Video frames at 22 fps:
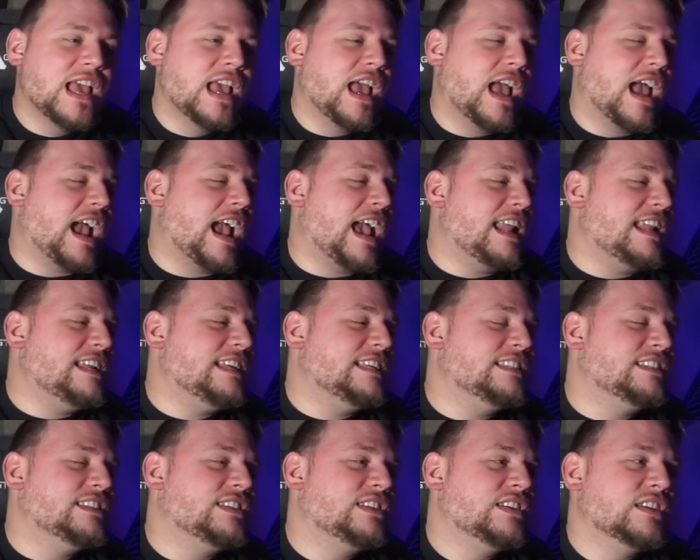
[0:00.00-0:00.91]
and
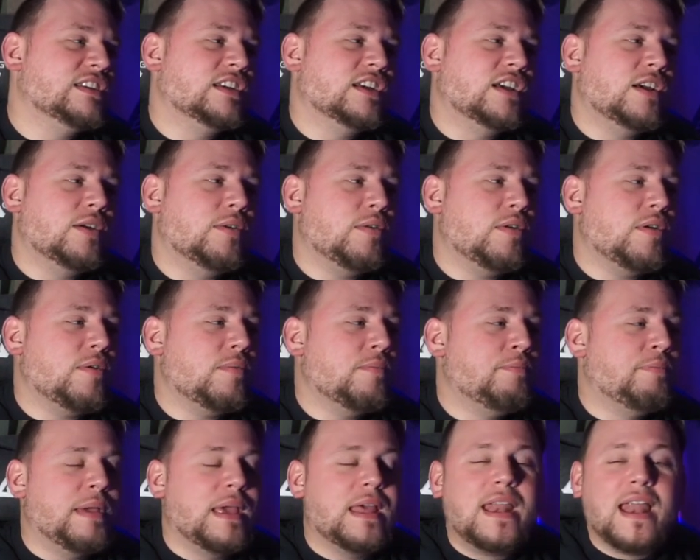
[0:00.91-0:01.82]
he's
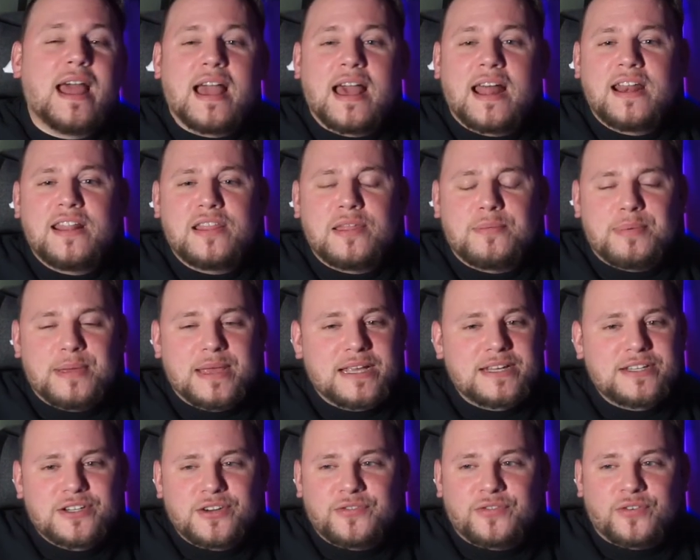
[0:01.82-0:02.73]
been out of the
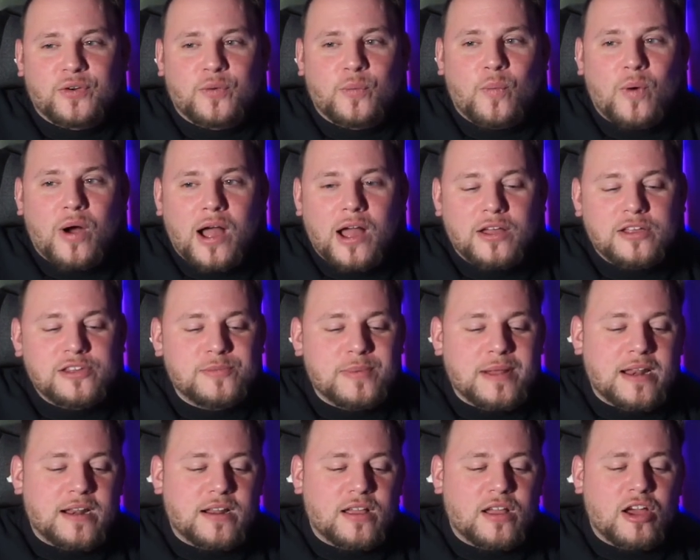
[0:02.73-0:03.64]
picture for a while. He's
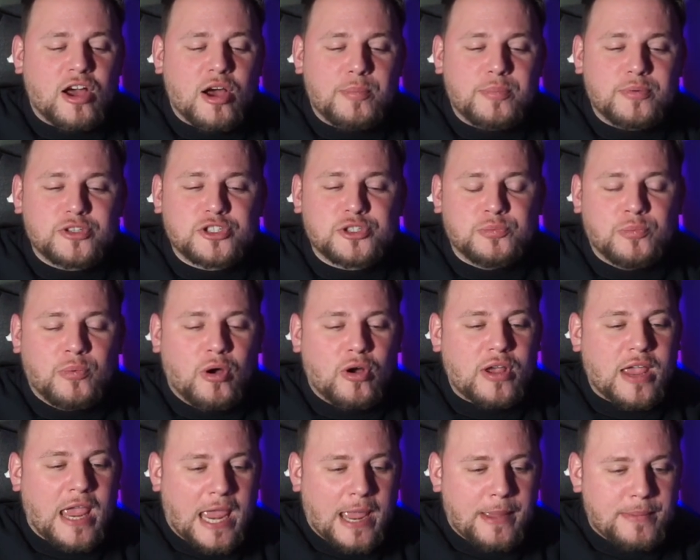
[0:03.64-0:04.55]
made a couple small
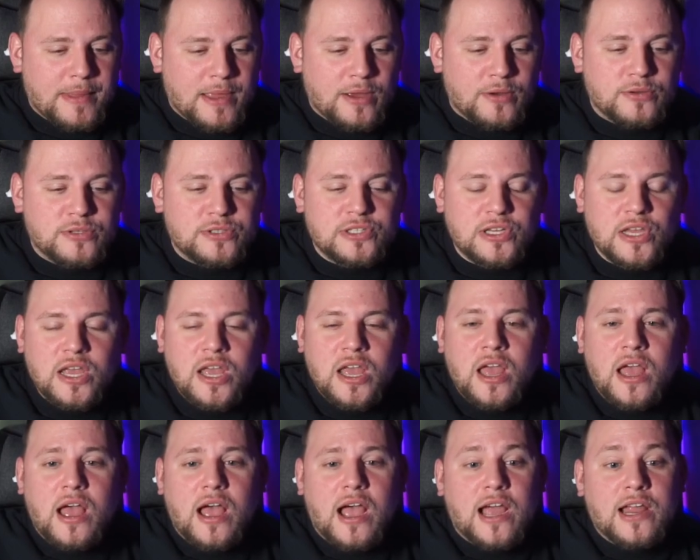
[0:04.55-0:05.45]
cameos.
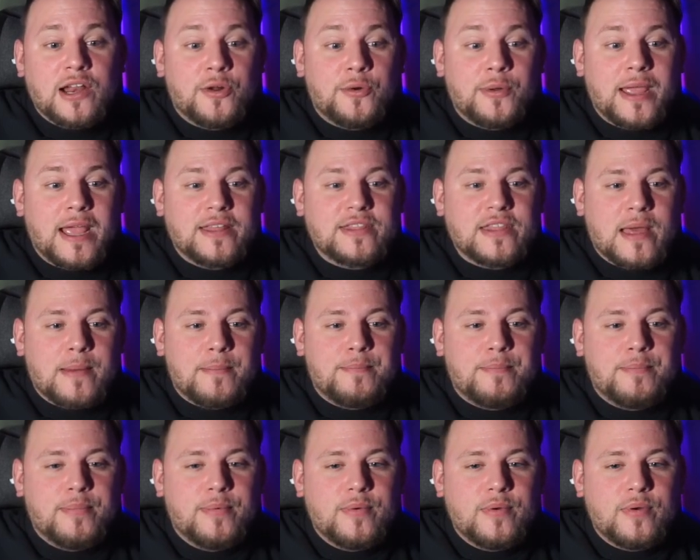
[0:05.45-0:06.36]
I know he had that,
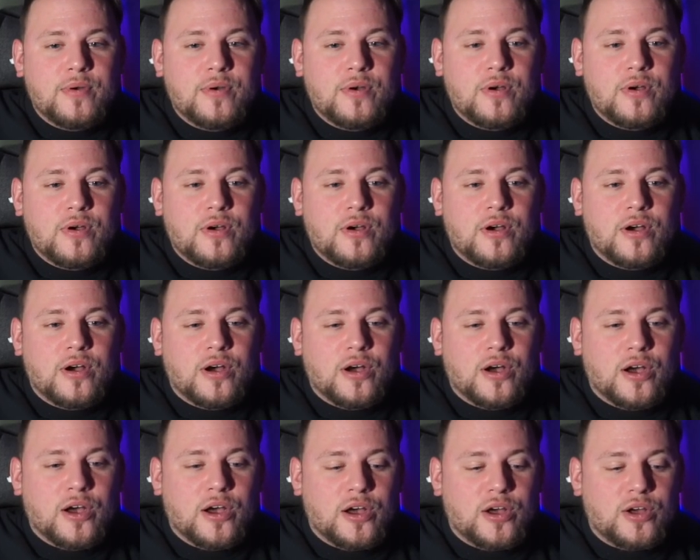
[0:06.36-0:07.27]

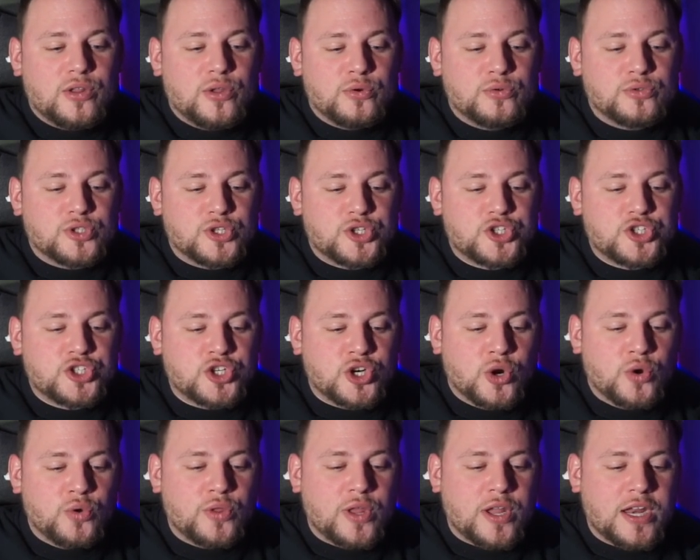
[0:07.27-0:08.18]
there was a
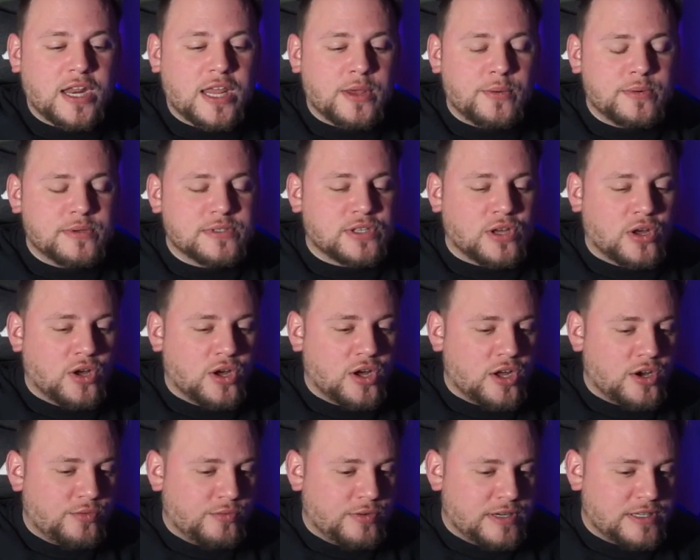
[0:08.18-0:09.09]
show that he was
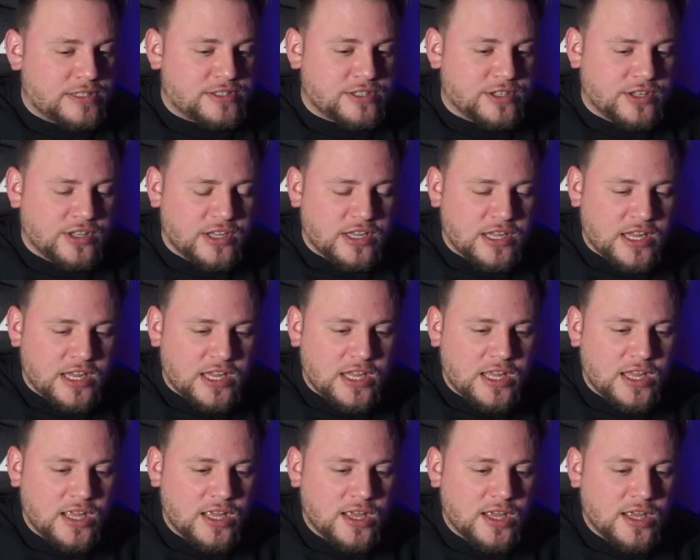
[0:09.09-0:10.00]
on
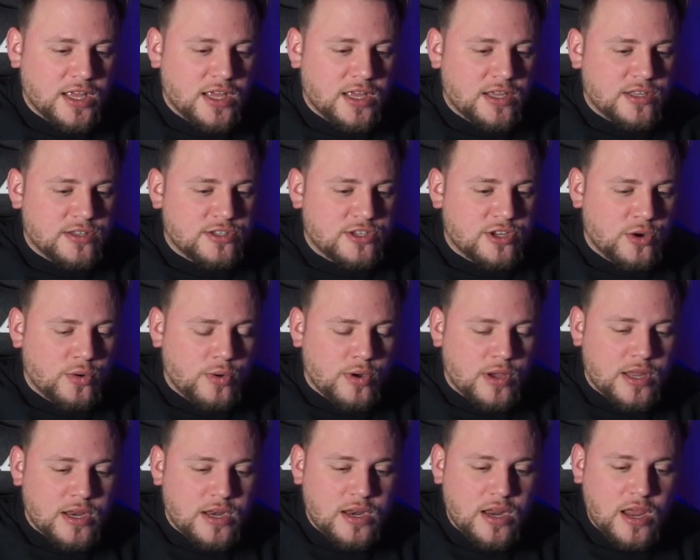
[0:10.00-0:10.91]
recently
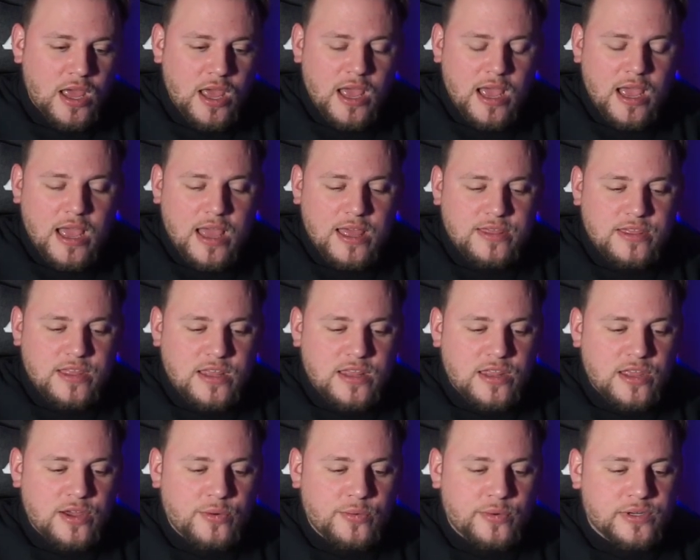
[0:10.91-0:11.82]
doing, and then
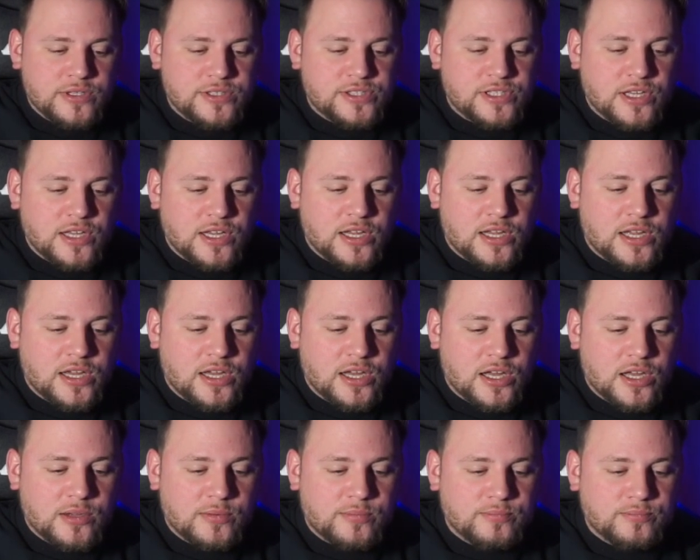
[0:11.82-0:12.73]
there was
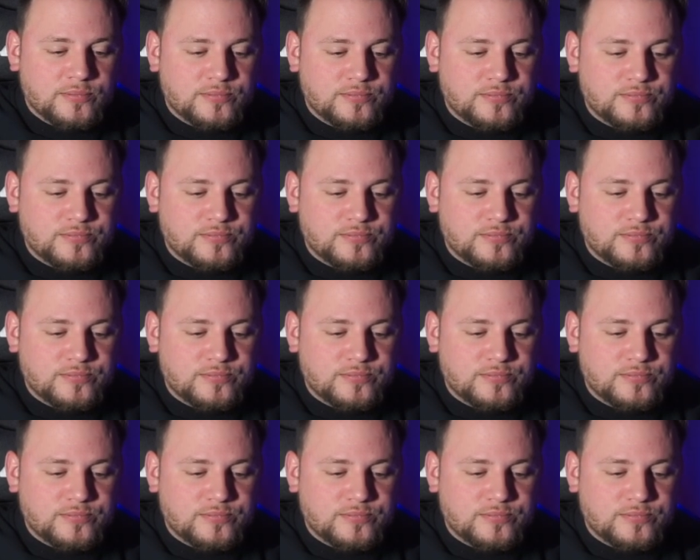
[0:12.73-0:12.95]
a,